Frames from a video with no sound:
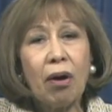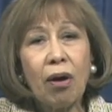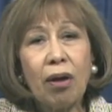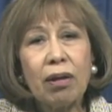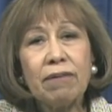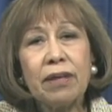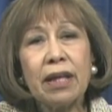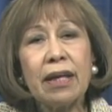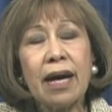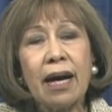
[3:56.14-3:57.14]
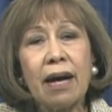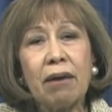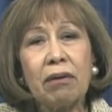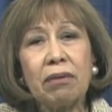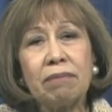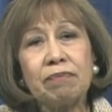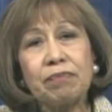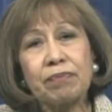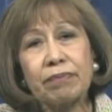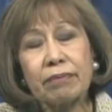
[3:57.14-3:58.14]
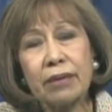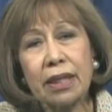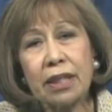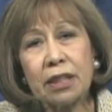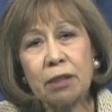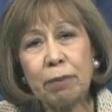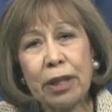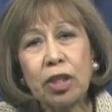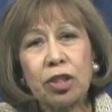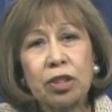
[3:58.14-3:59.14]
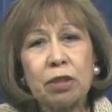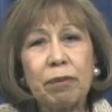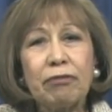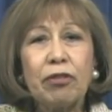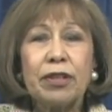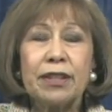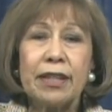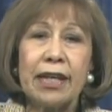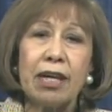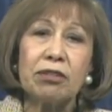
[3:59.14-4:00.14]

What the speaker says: all of the speakers before the city